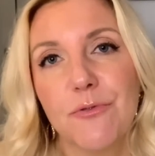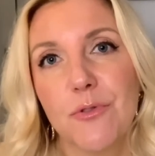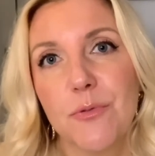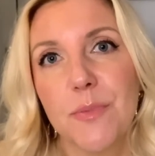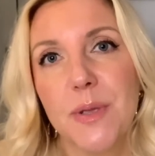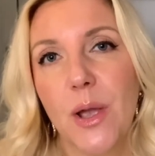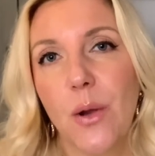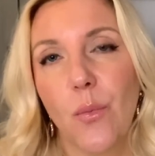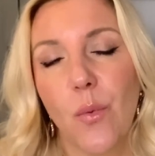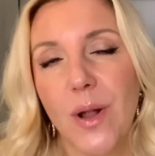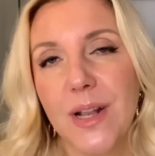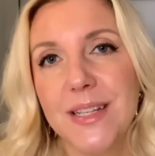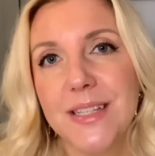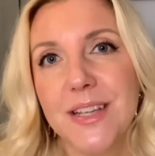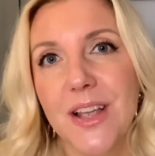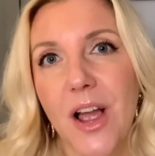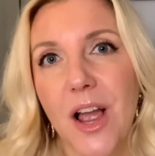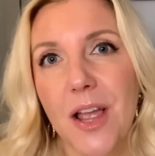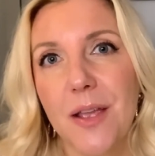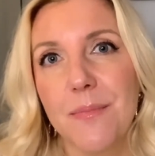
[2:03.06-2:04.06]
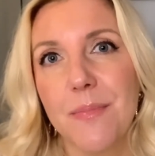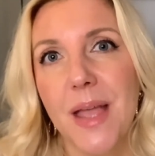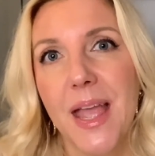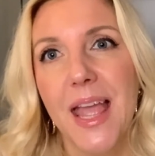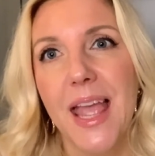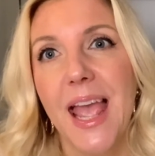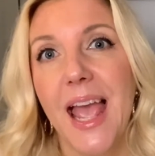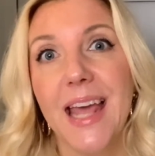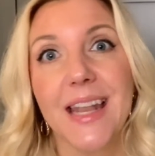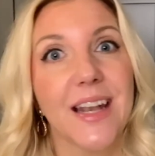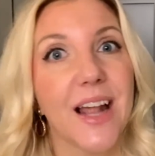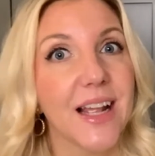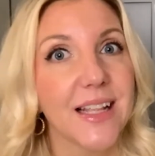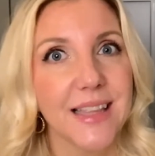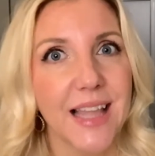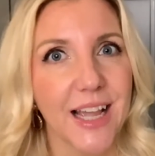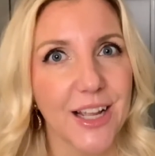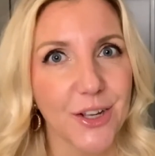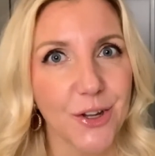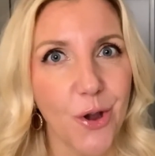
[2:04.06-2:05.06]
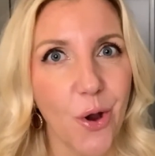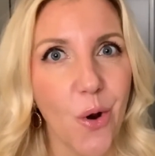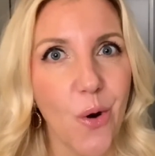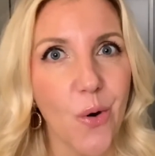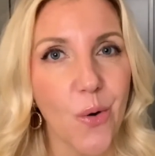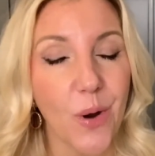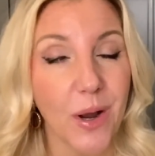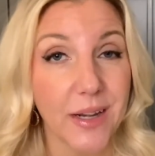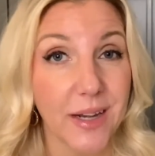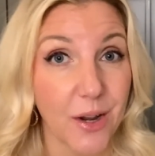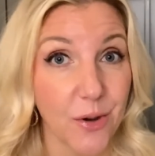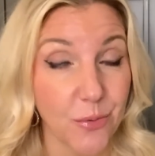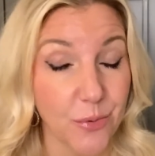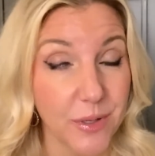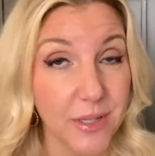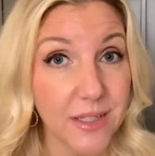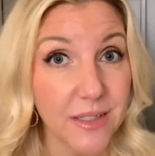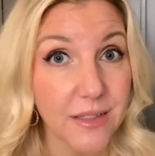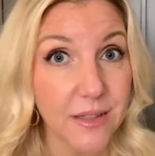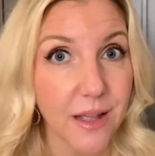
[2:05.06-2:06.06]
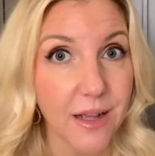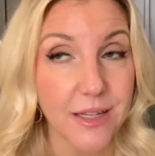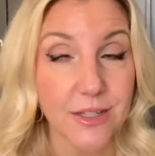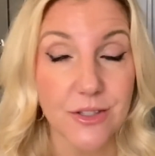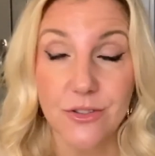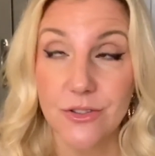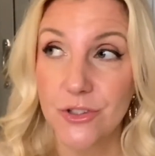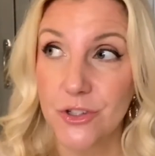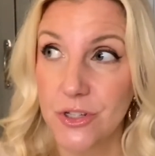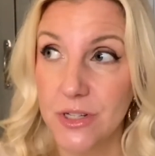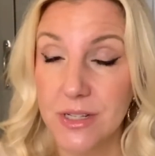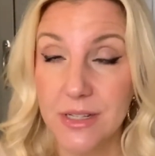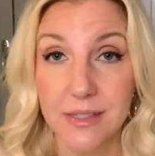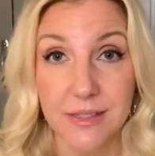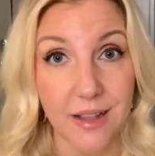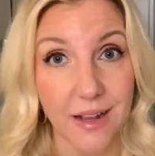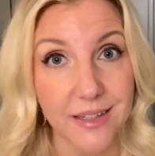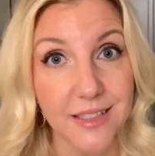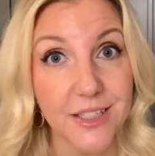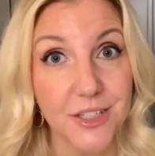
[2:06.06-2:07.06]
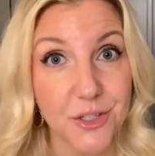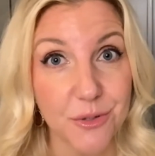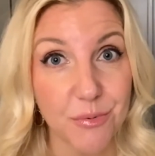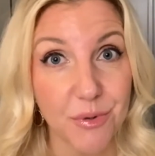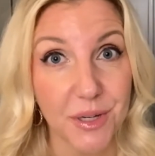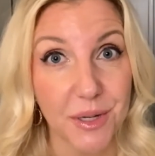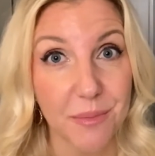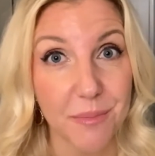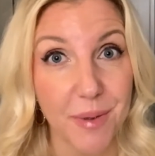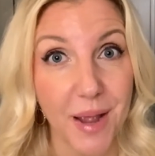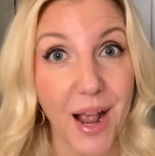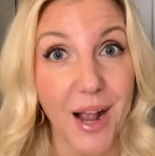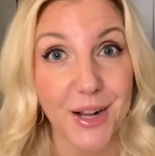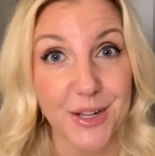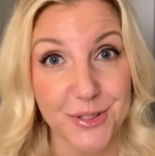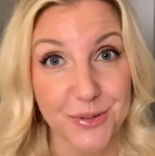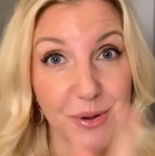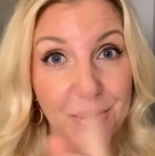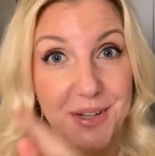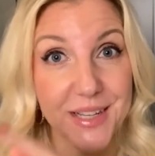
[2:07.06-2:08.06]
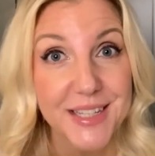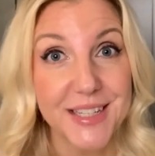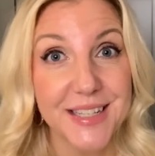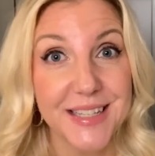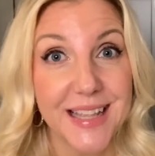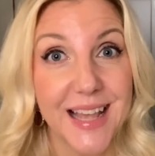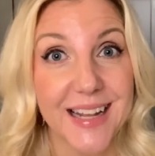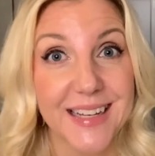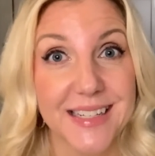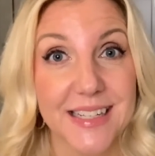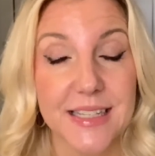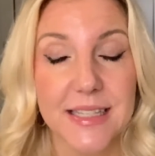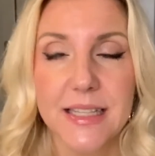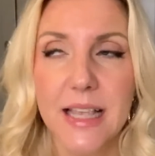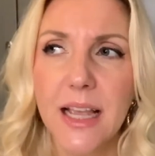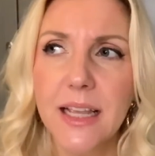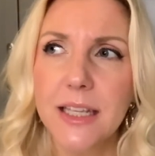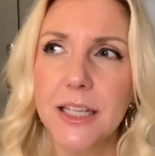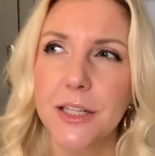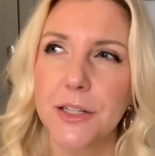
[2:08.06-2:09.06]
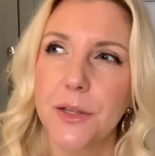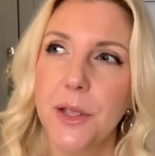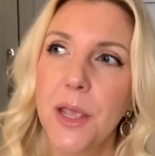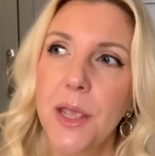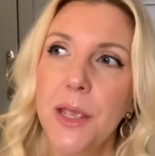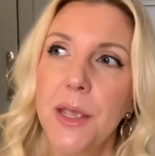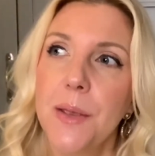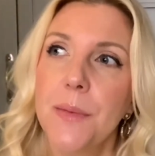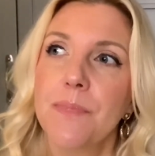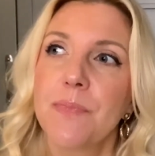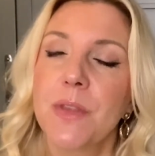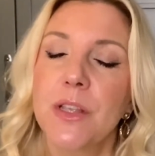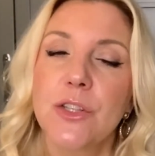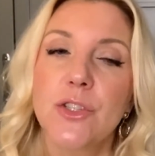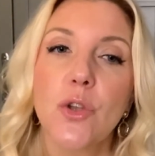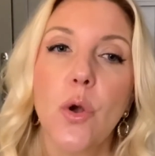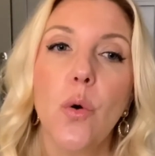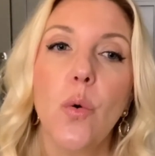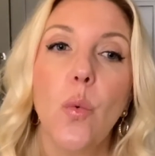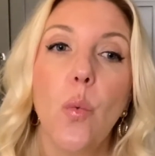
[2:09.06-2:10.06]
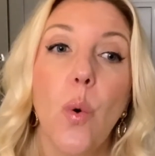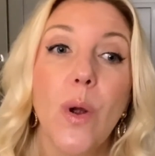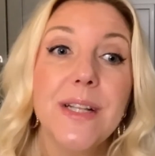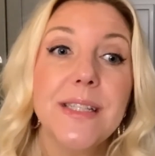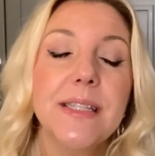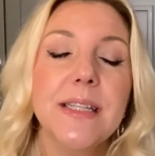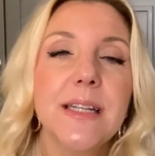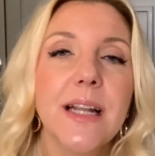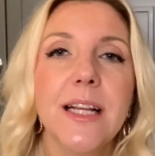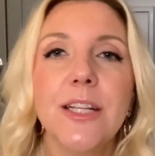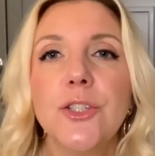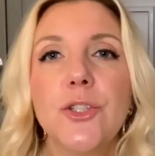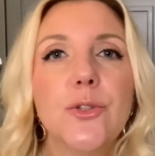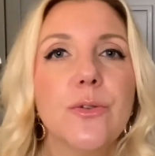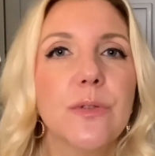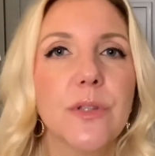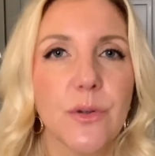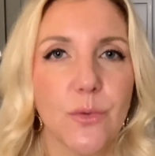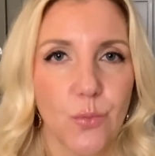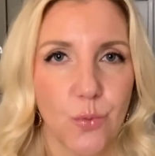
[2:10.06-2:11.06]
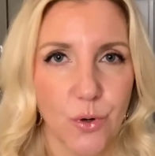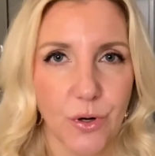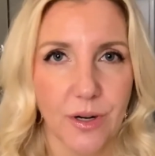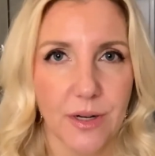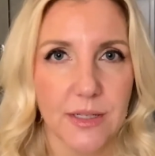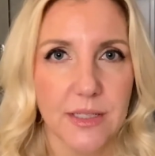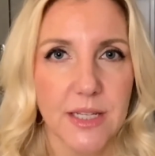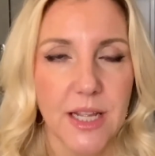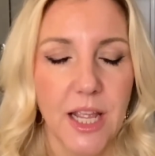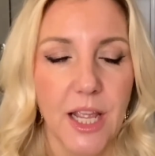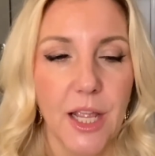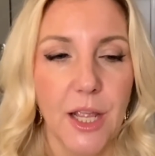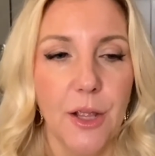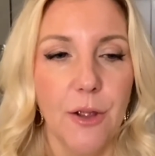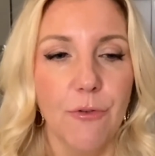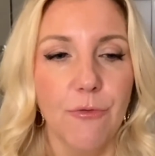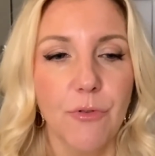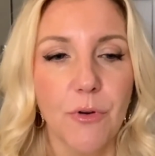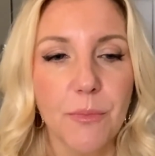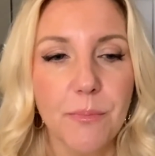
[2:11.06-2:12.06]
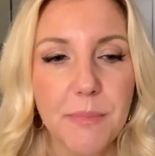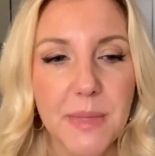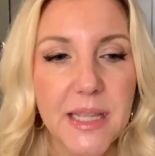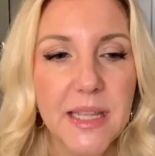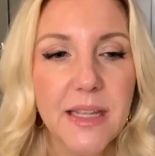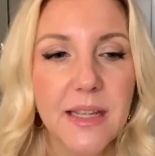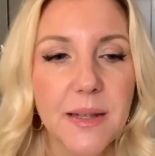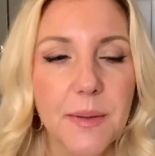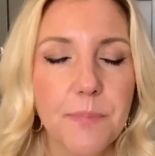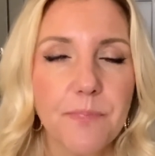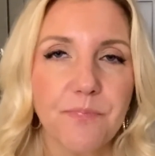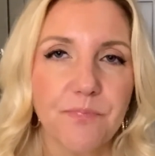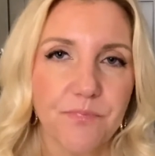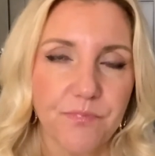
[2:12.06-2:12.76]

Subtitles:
for me at one time and I let go and I realized, geez, I need to bring it back. So I'll get to that in a second. So what did I do that worked? For me,